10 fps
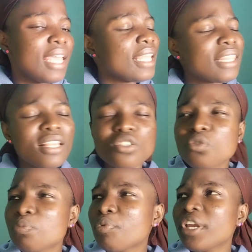It tends
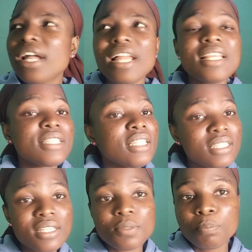to bring out,
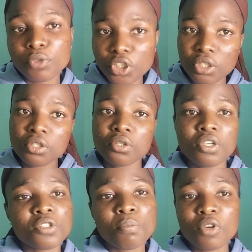it pushes you,
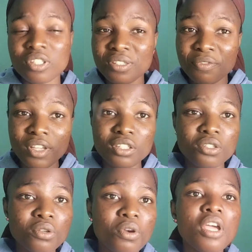it motivates
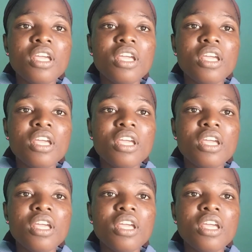you,